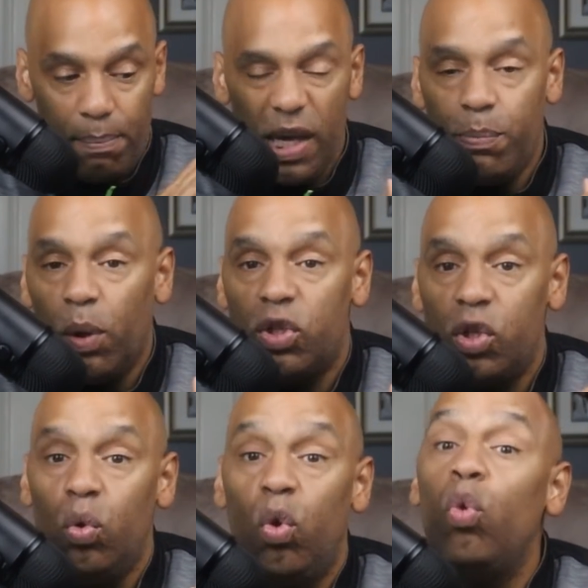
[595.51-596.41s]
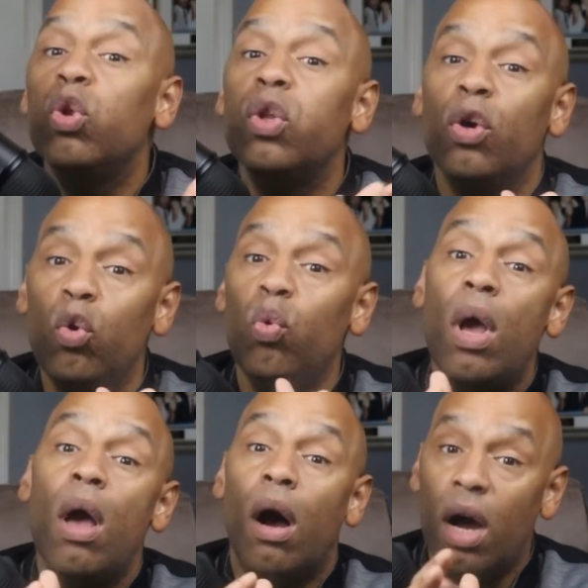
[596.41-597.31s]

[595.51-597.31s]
people to who who